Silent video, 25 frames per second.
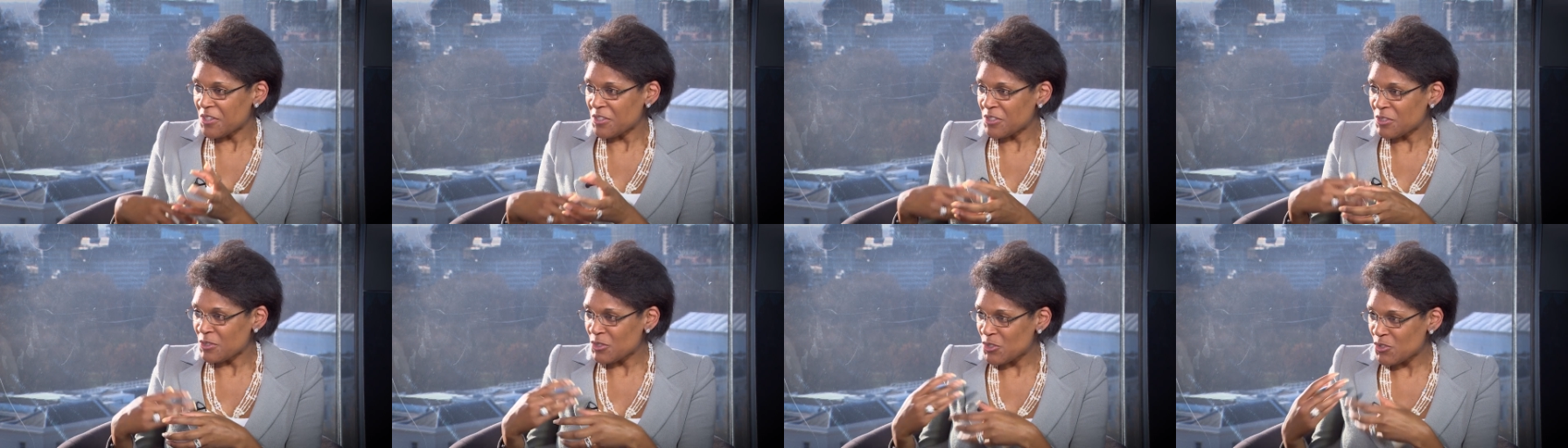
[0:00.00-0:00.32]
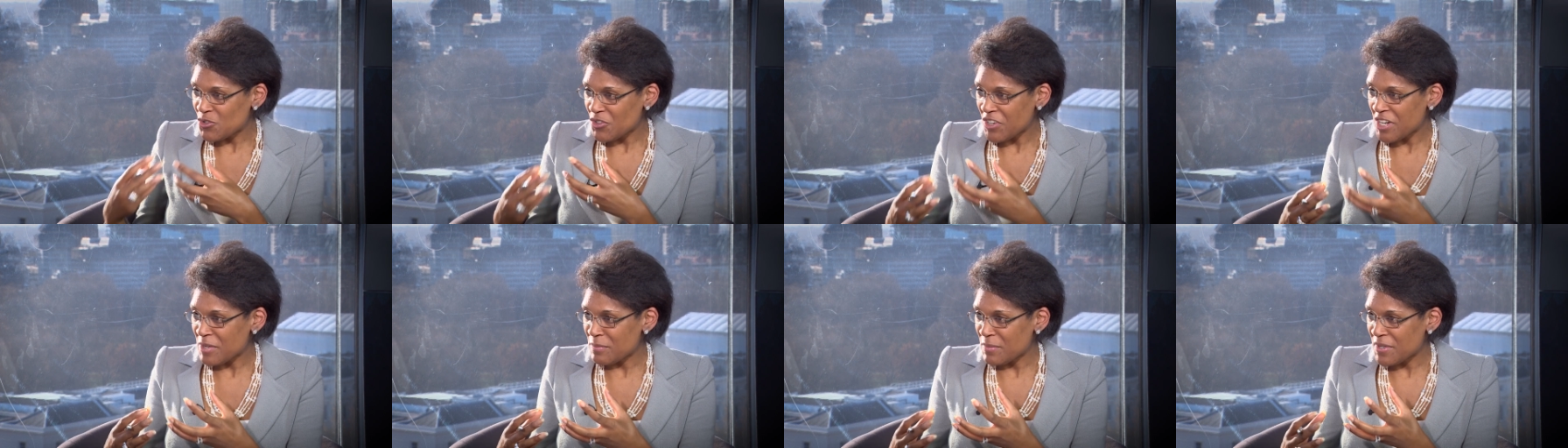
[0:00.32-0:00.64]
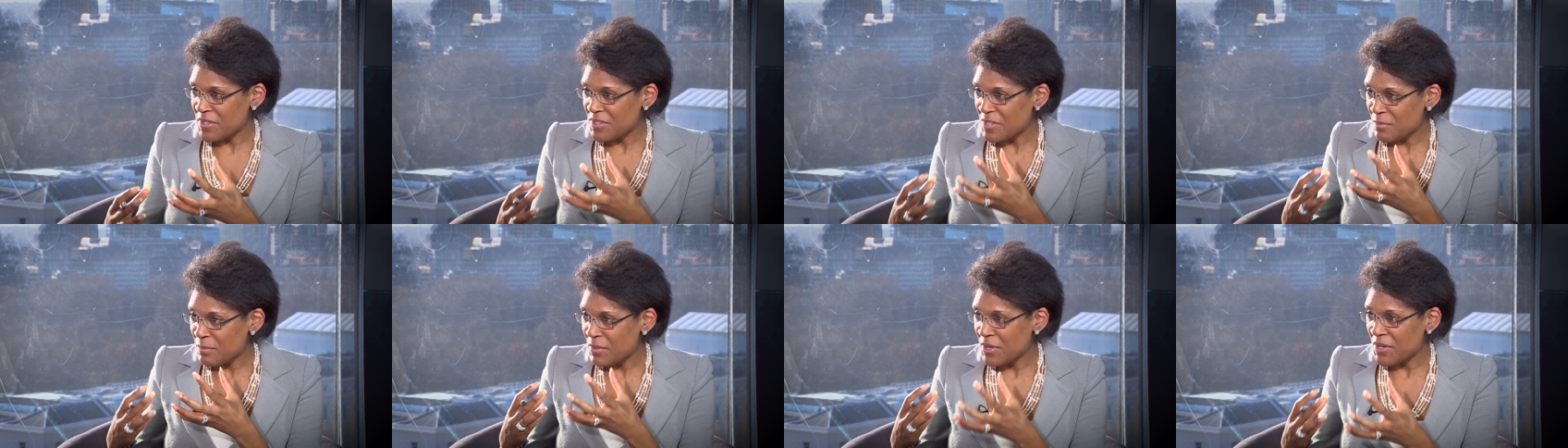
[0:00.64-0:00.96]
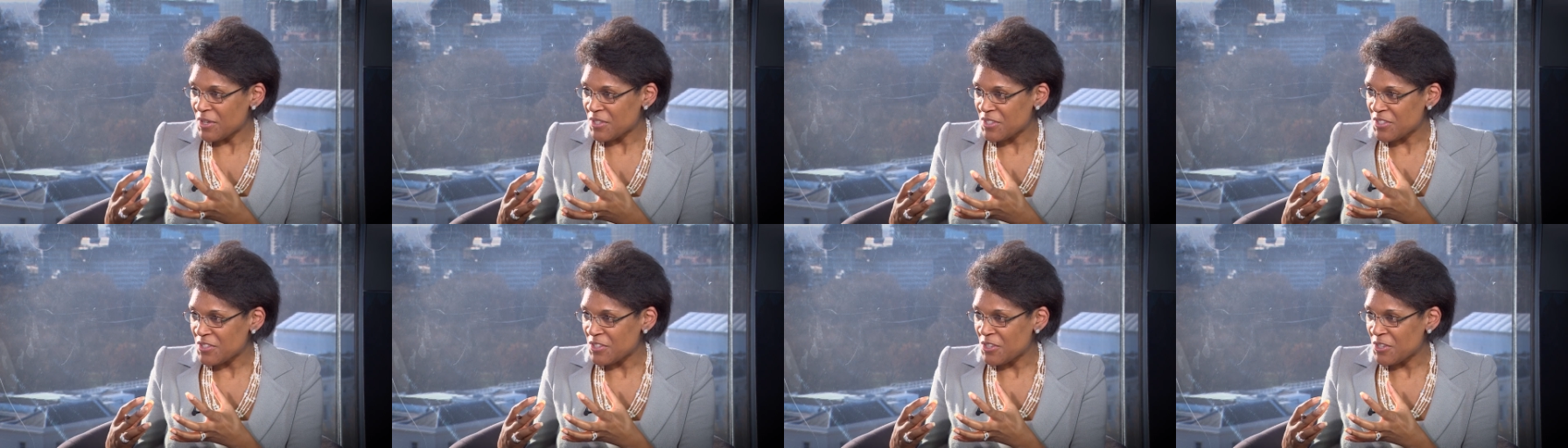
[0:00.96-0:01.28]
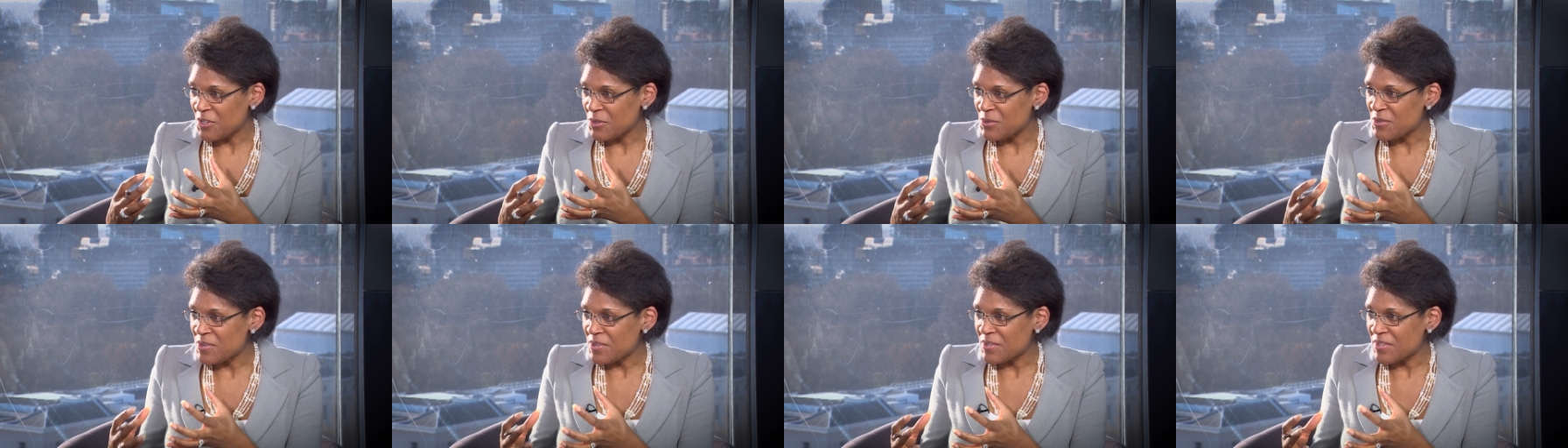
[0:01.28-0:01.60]
You strike me as a person
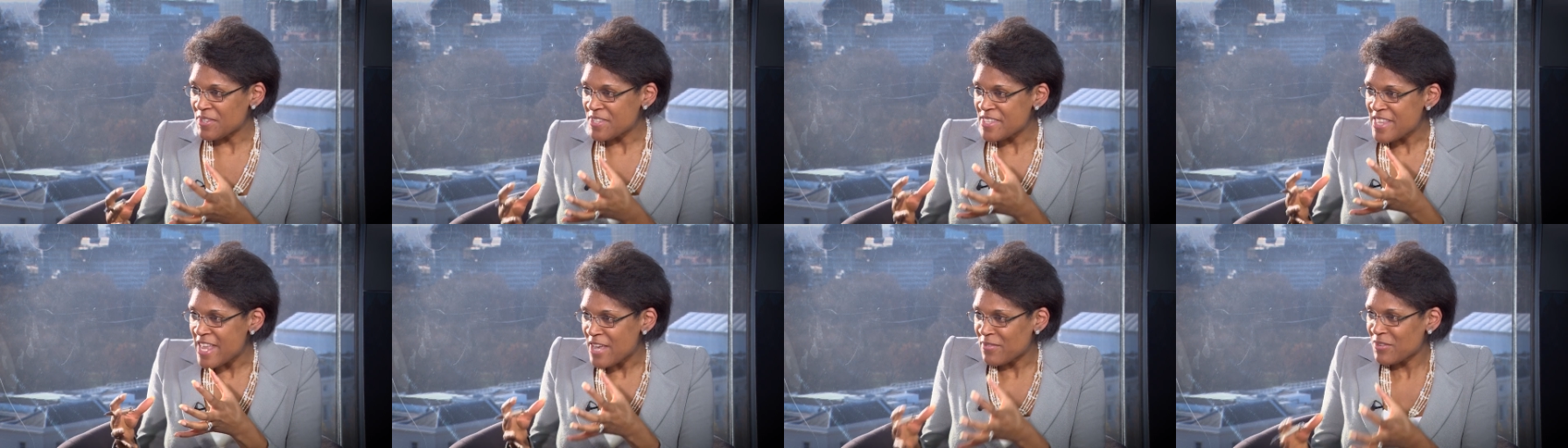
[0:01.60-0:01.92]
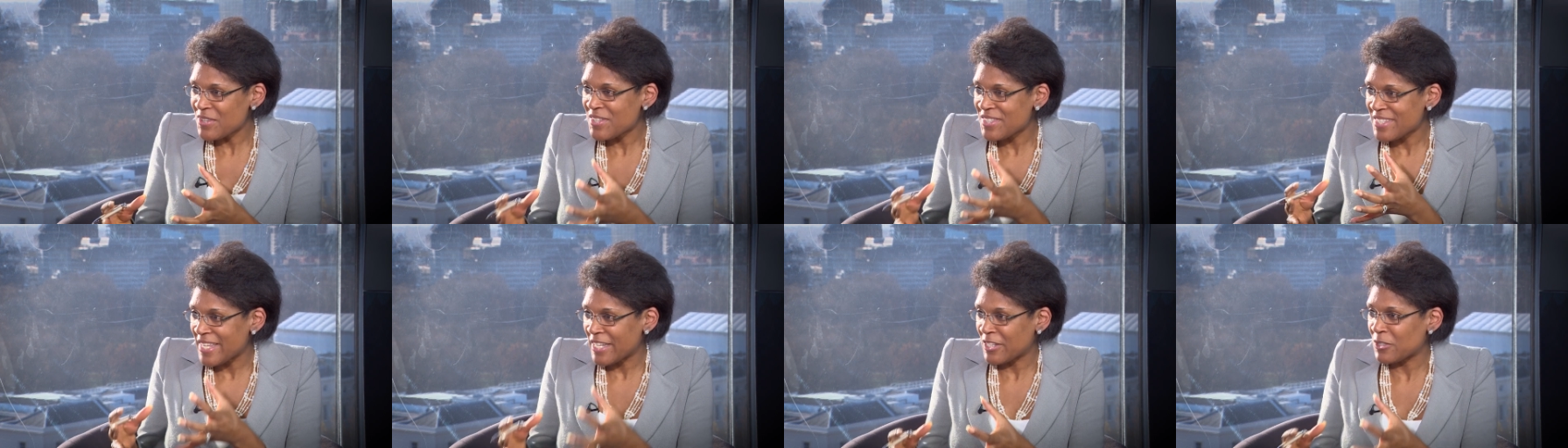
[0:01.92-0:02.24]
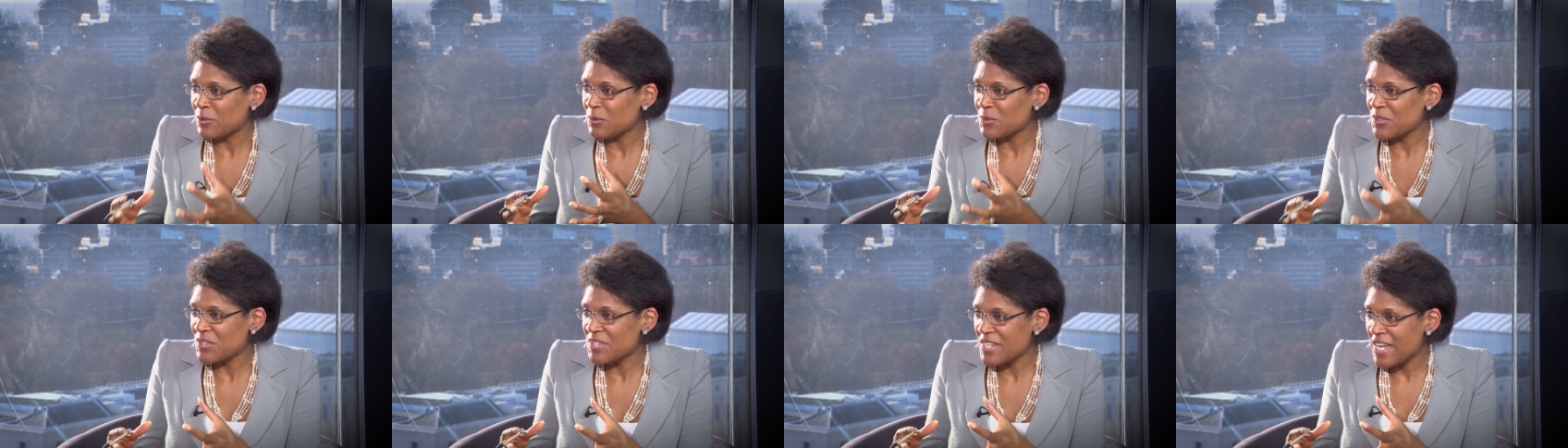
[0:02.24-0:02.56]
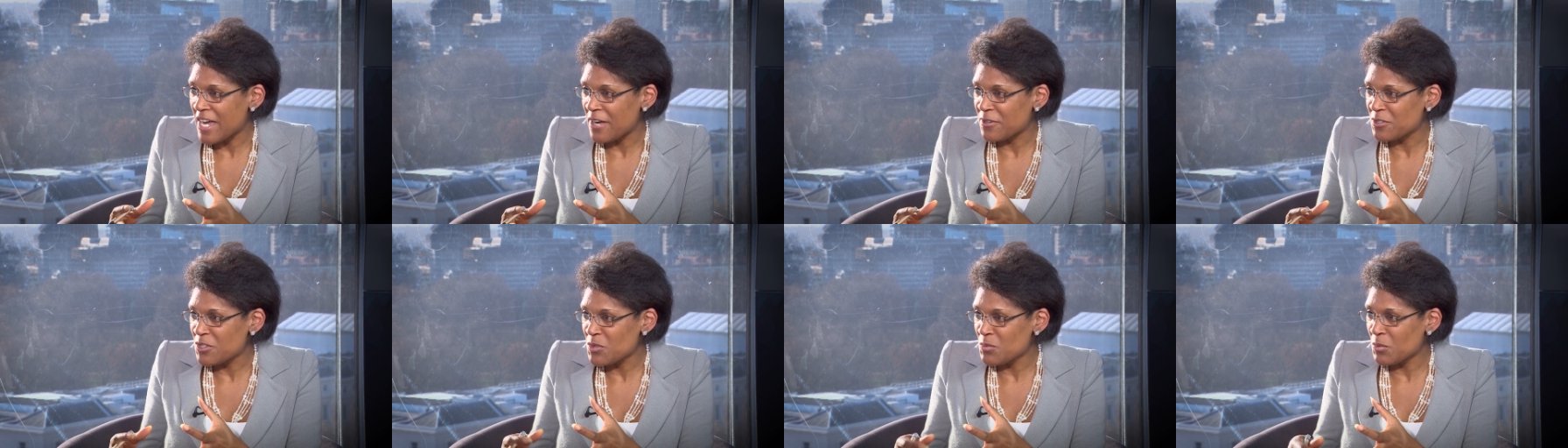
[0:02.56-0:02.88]
who never settles down.